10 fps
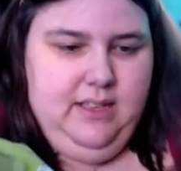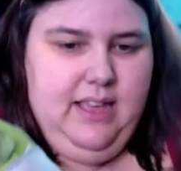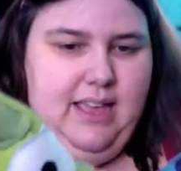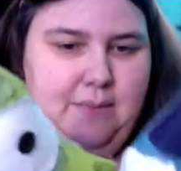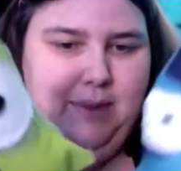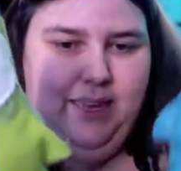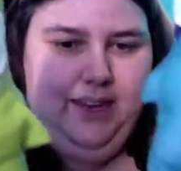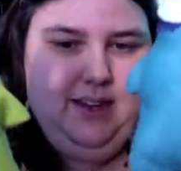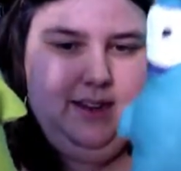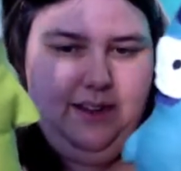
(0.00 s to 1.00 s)
I
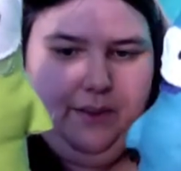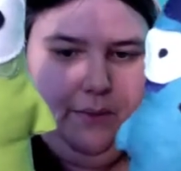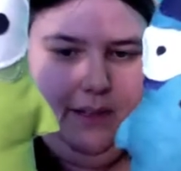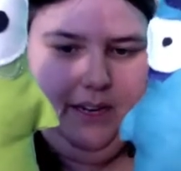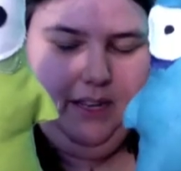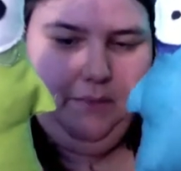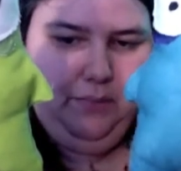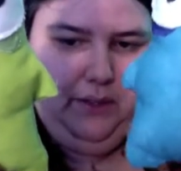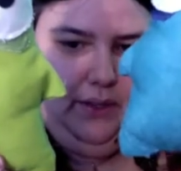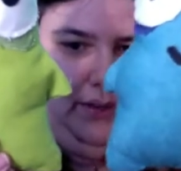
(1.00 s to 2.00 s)
made another one in
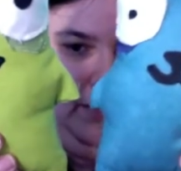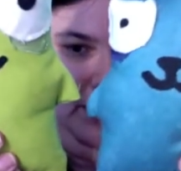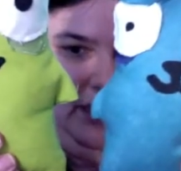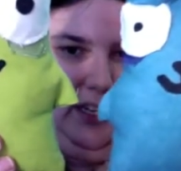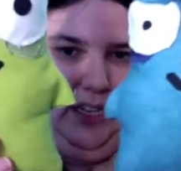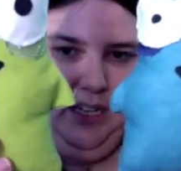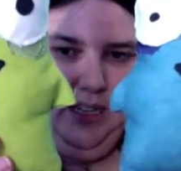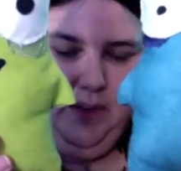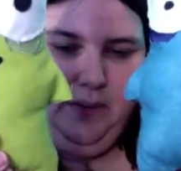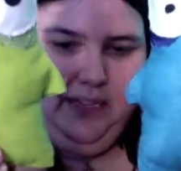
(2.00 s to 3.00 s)
blue.
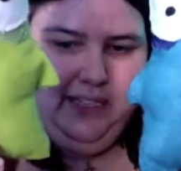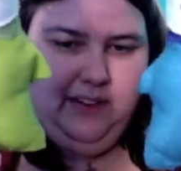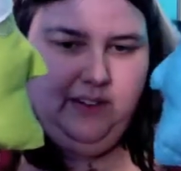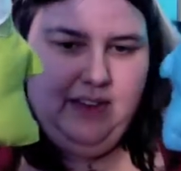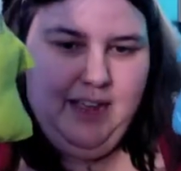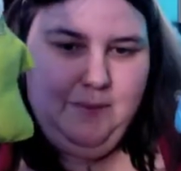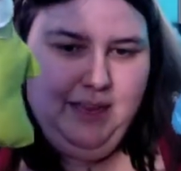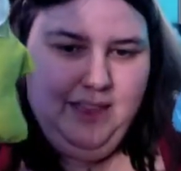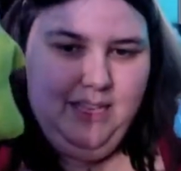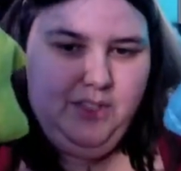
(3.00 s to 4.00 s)
The reason I
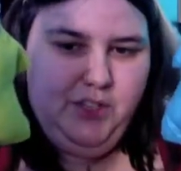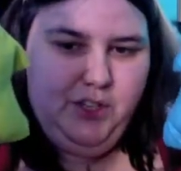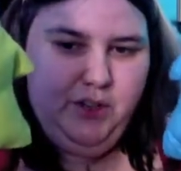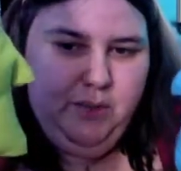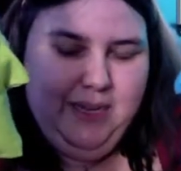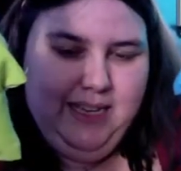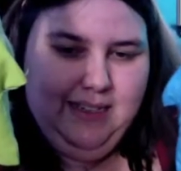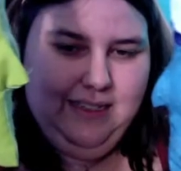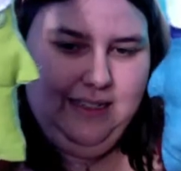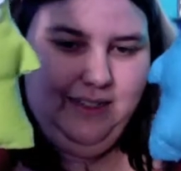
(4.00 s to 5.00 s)
made these two
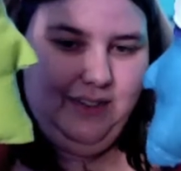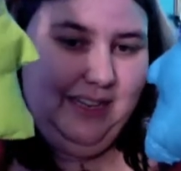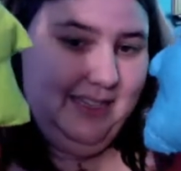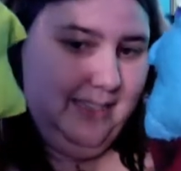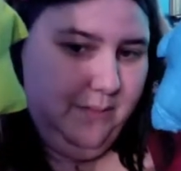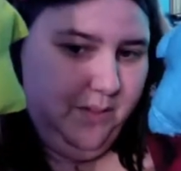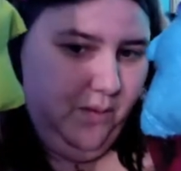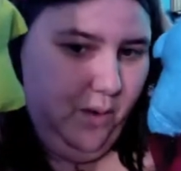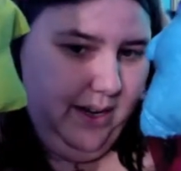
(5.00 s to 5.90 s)
because these are like Sims 4